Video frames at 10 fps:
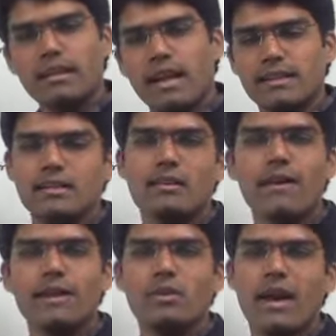and the other
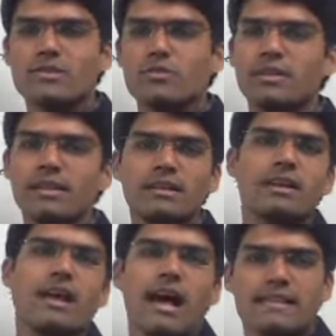value has to be
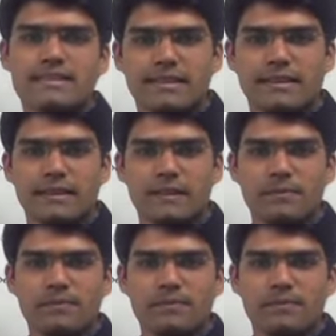the answer here.